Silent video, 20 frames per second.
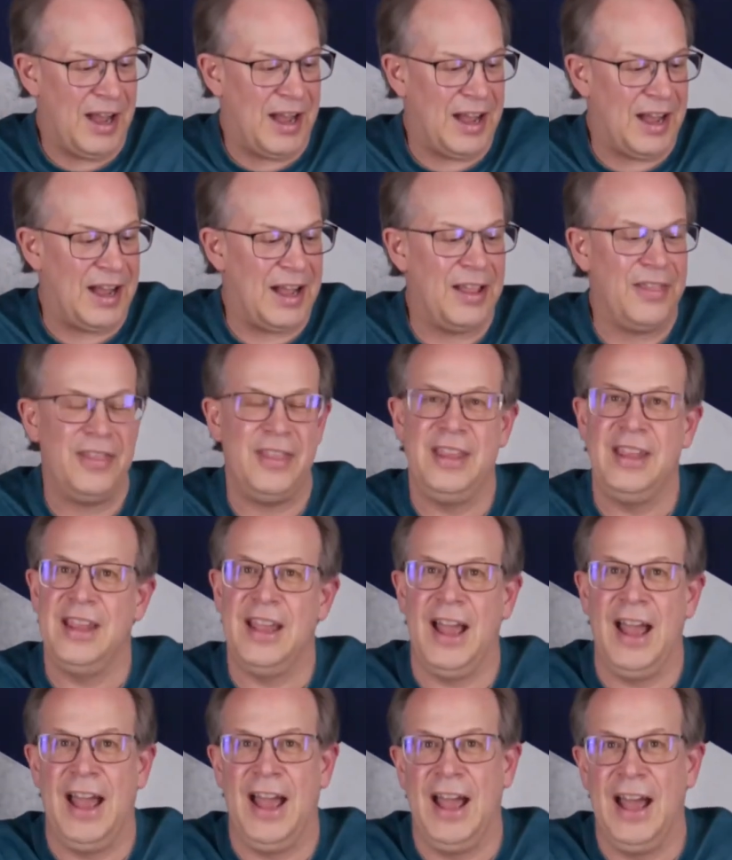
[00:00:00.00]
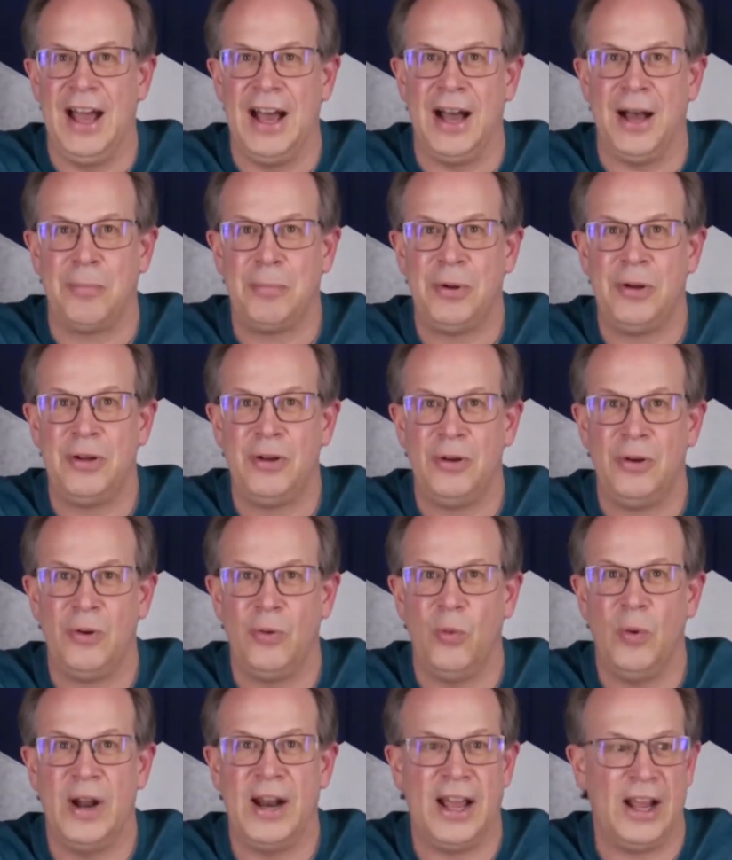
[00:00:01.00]
On the app,
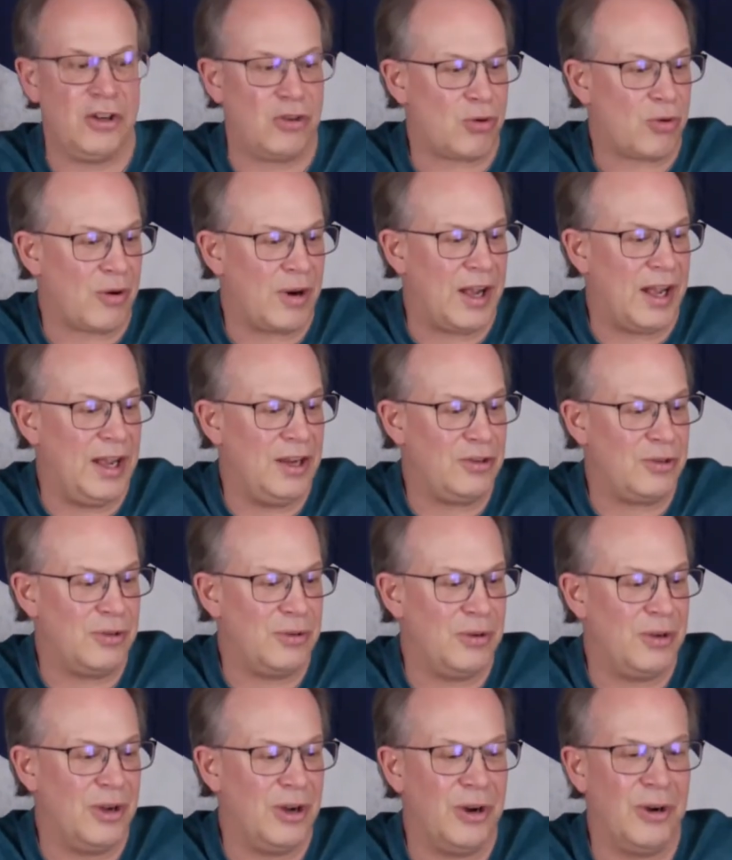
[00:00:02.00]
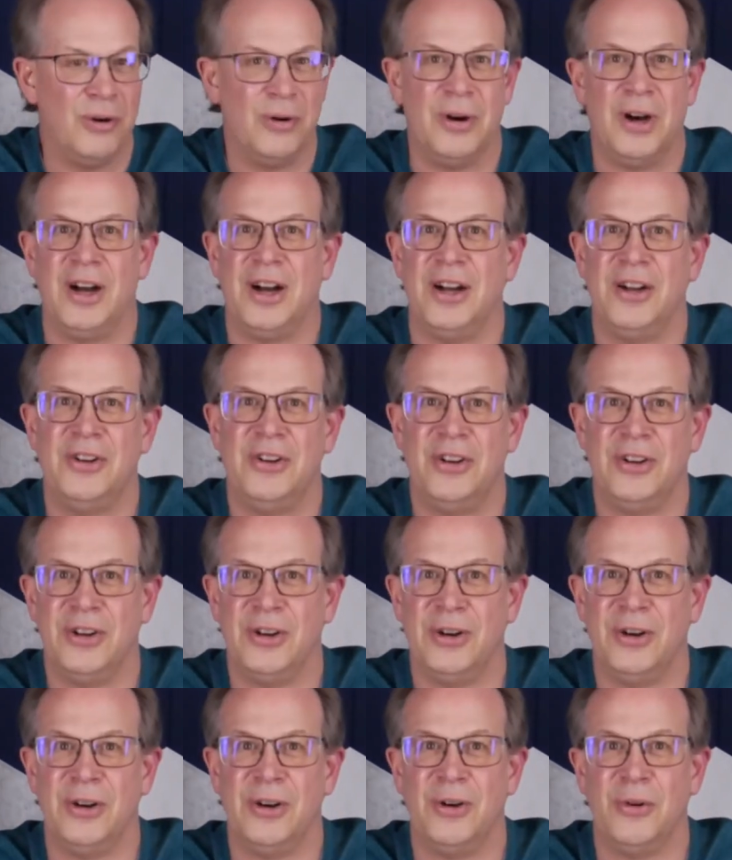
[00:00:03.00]
when I try to go
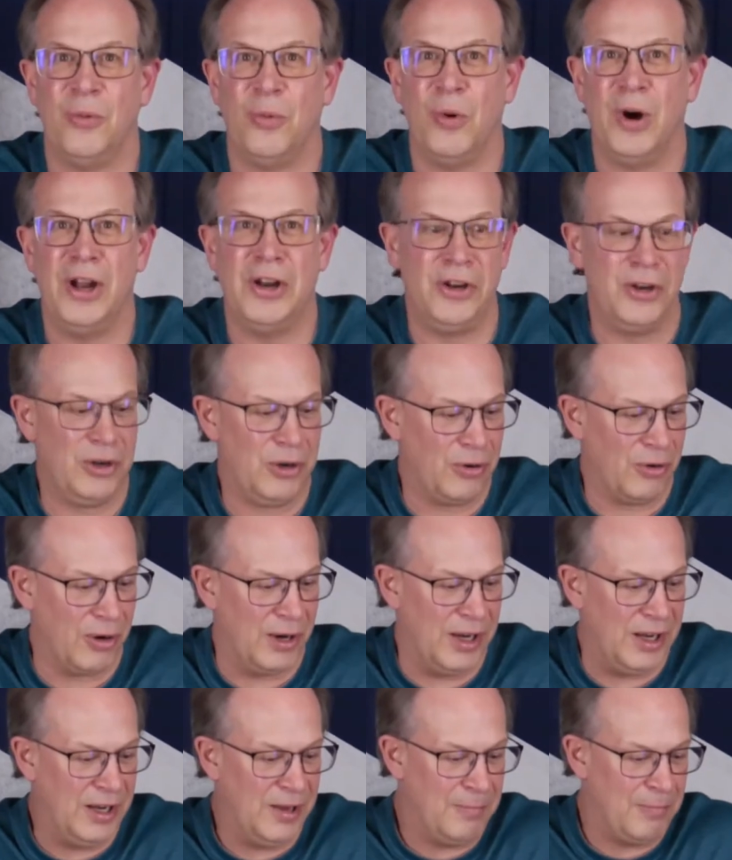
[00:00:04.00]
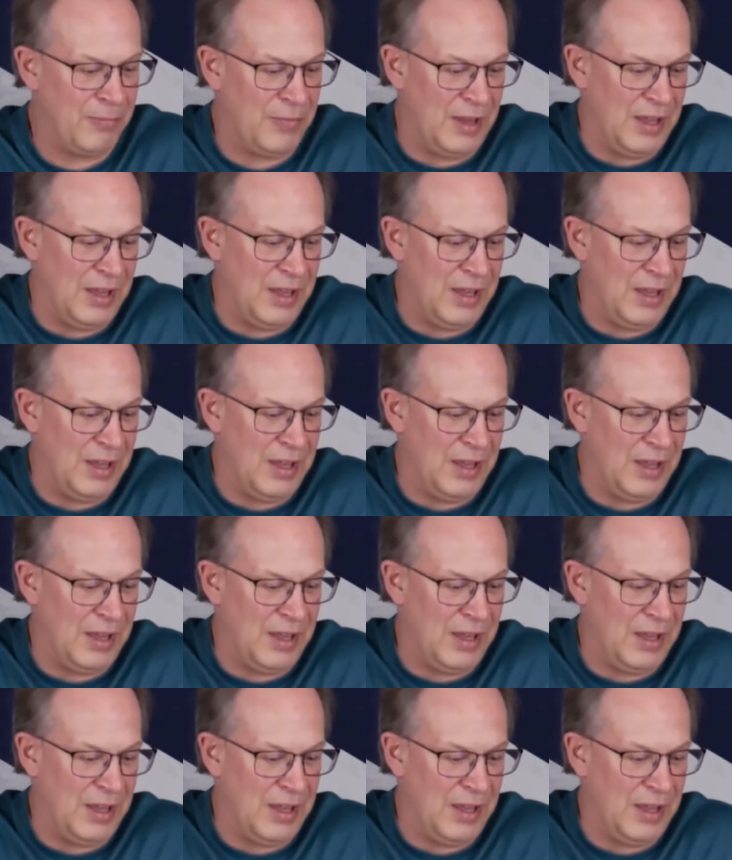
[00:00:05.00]
under 1 degree,